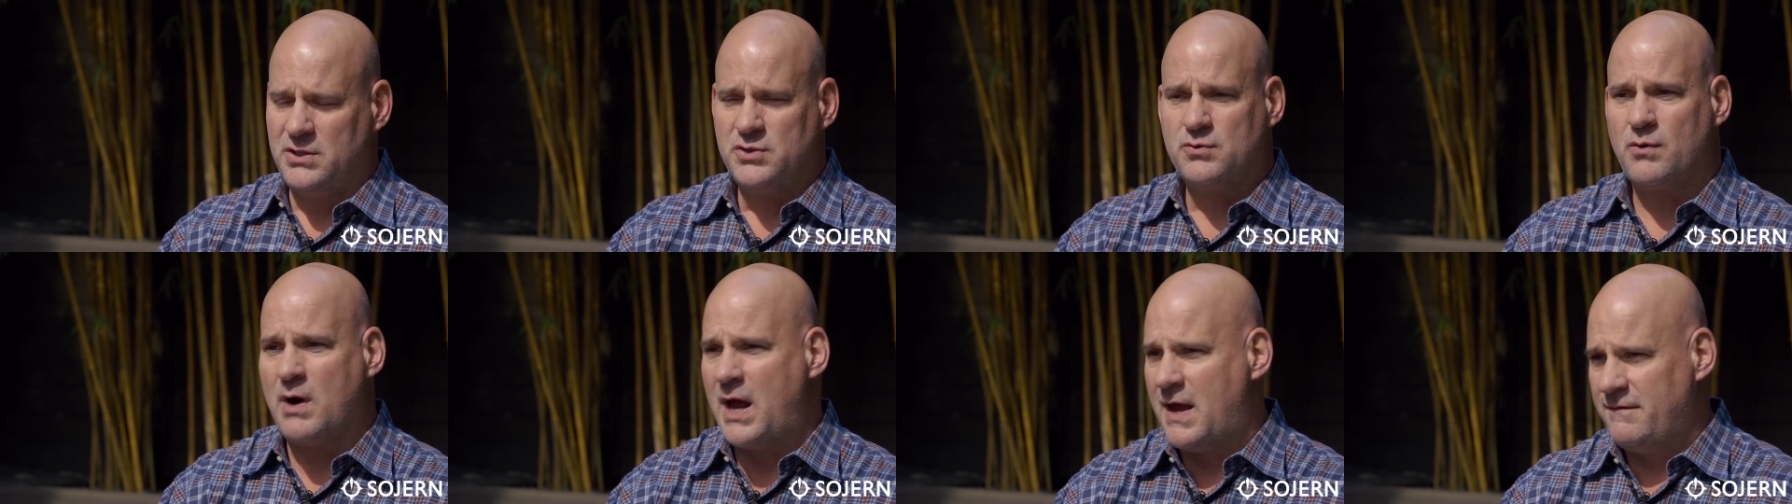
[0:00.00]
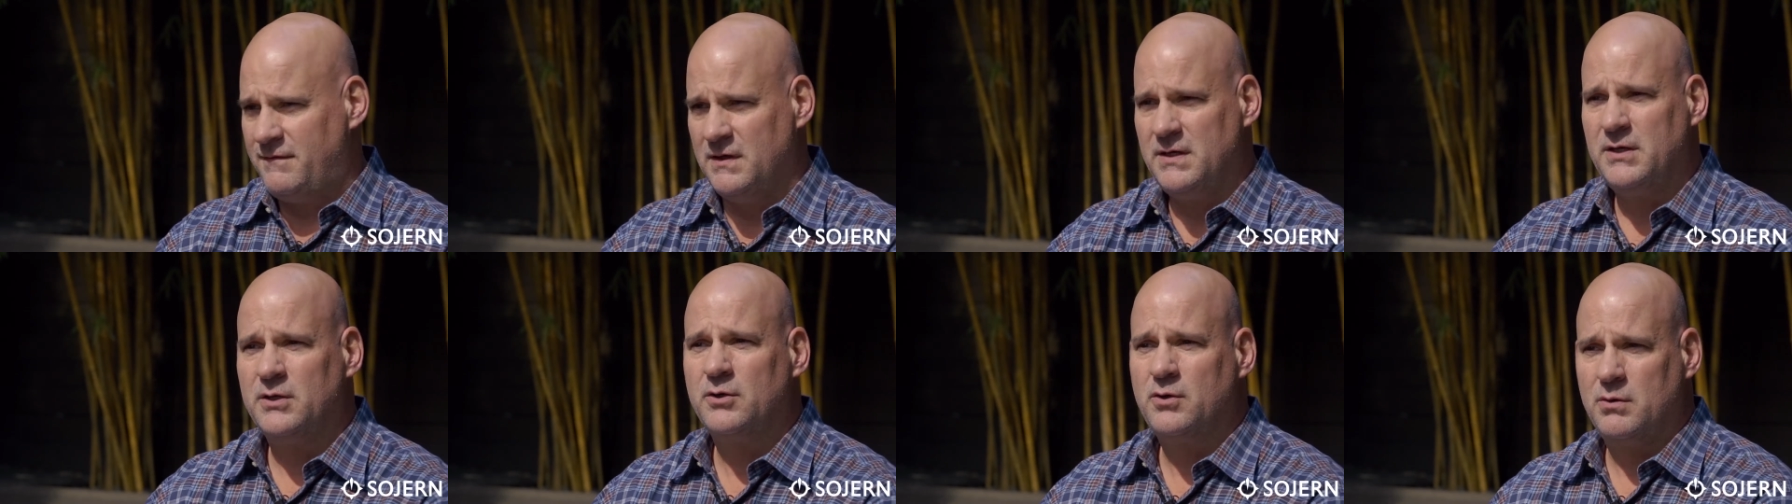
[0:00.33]

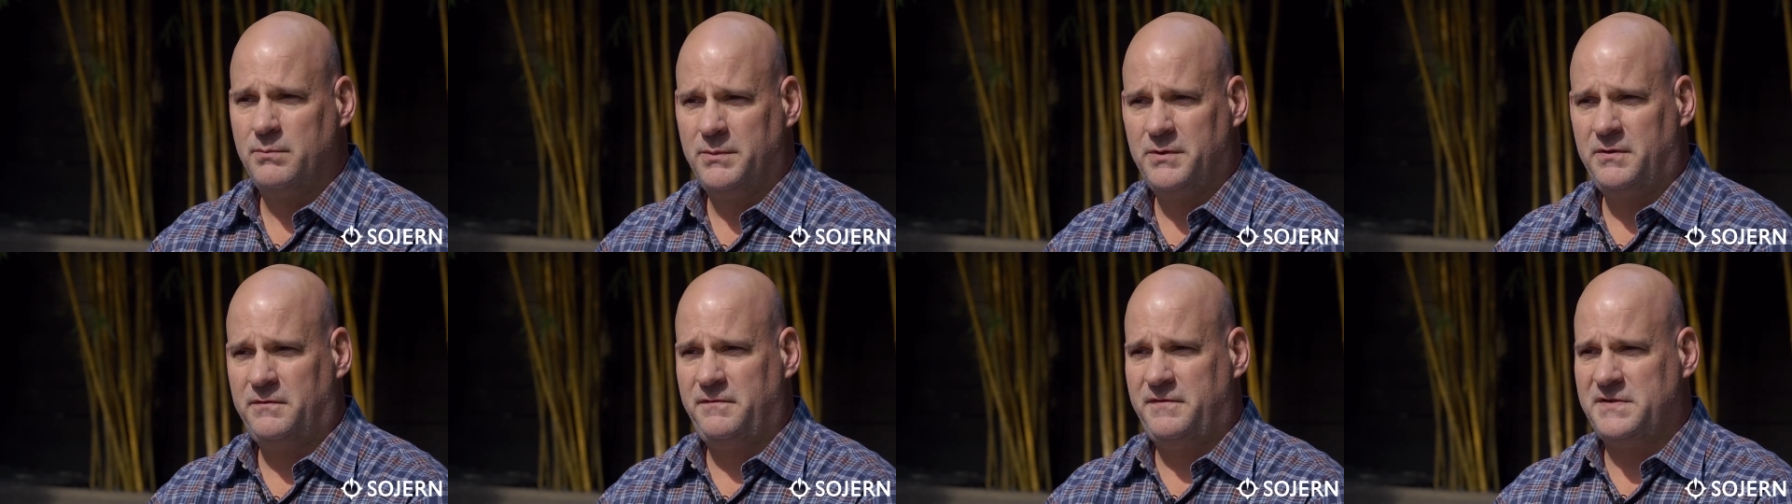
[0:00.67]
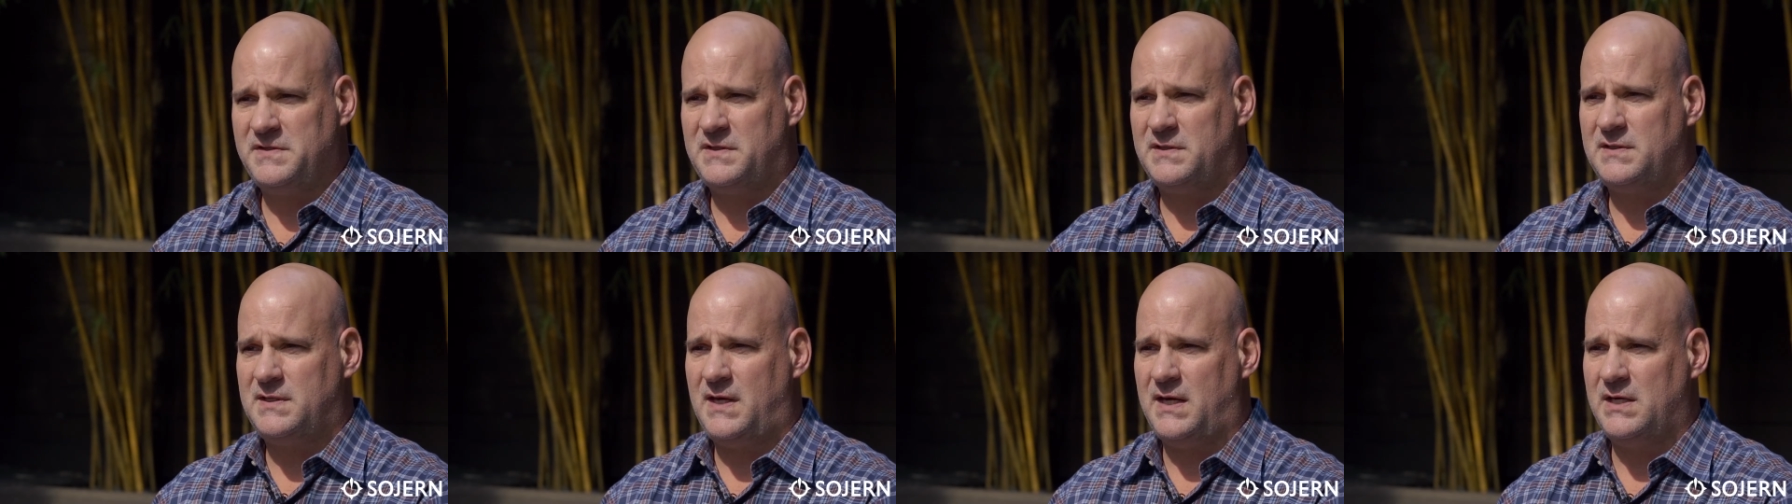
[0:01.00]
driving incremental
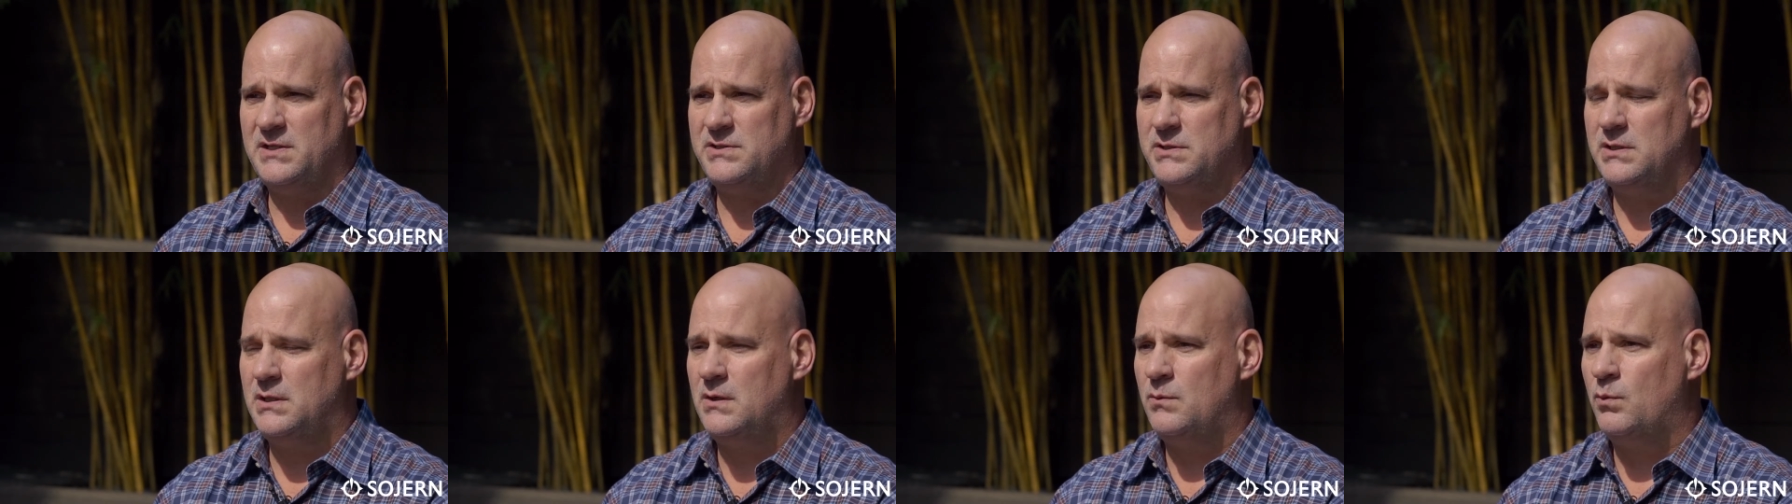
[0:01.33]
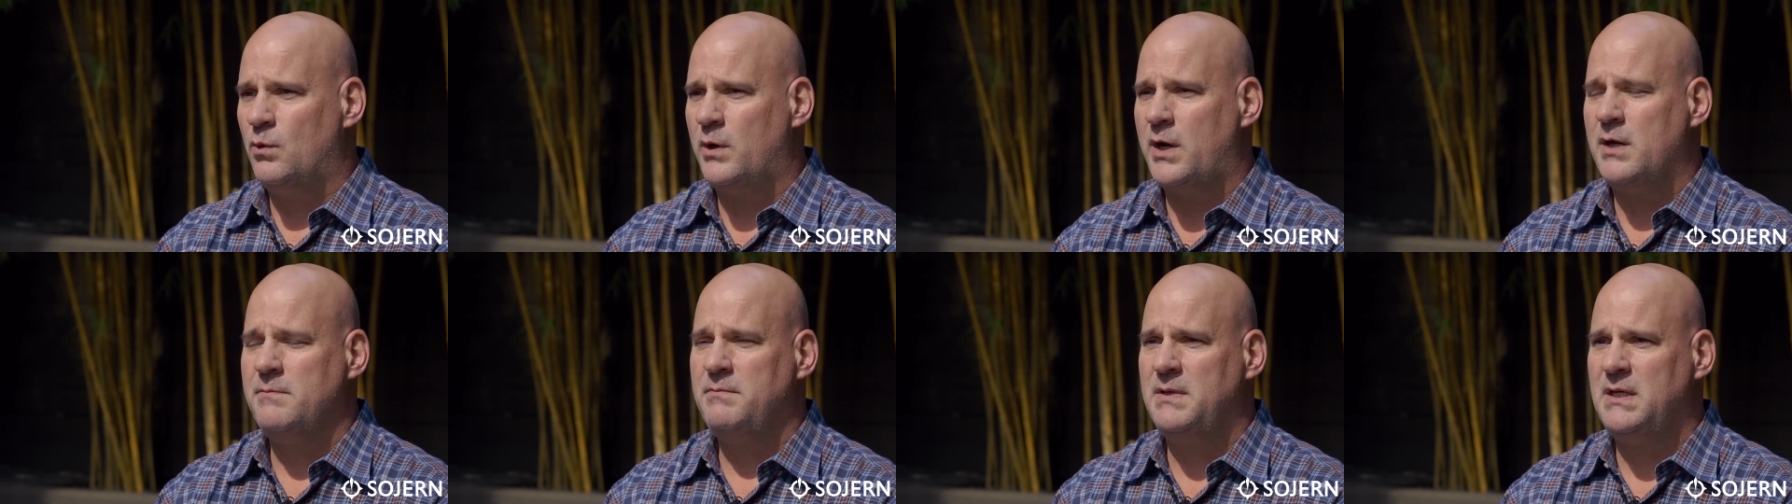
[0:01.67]
visitation. And
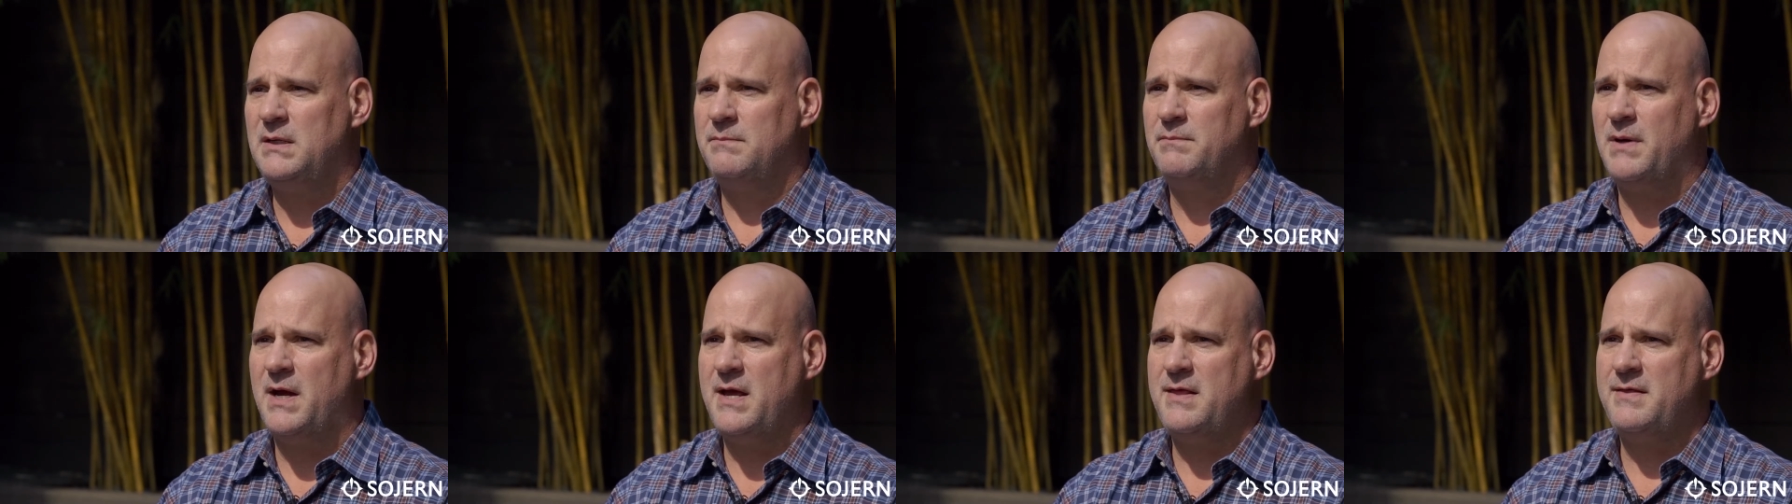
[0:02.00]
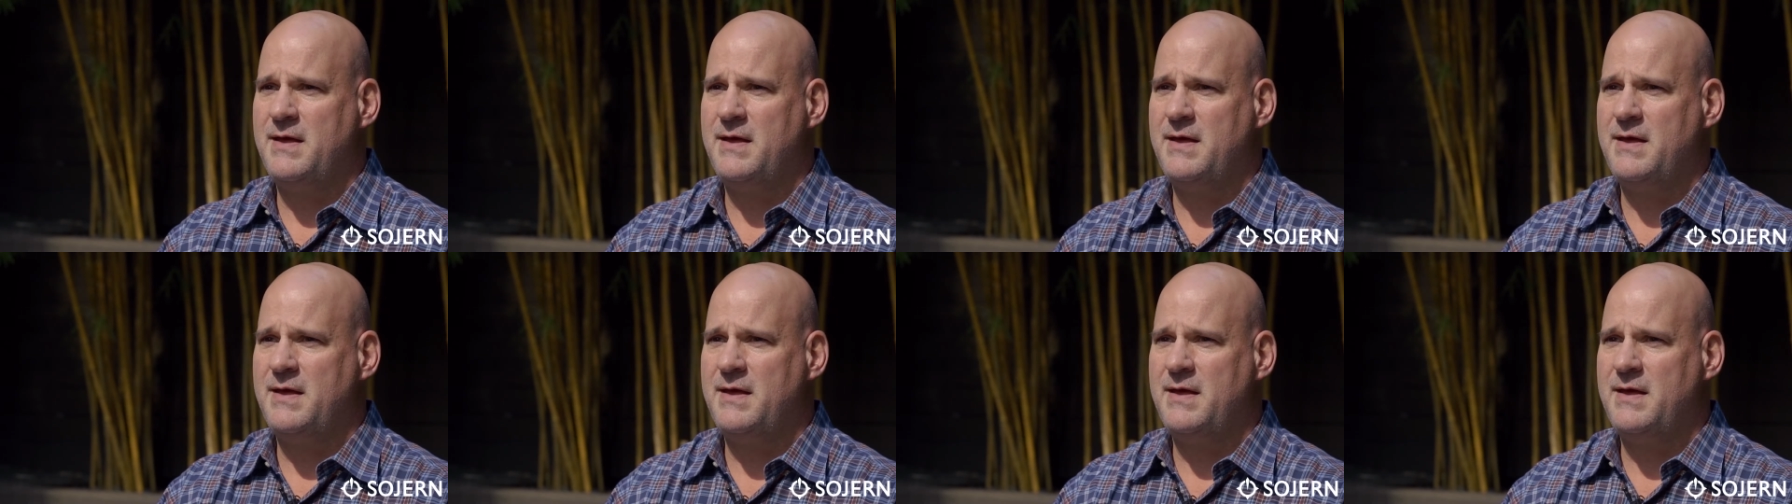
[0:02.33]
what I mean by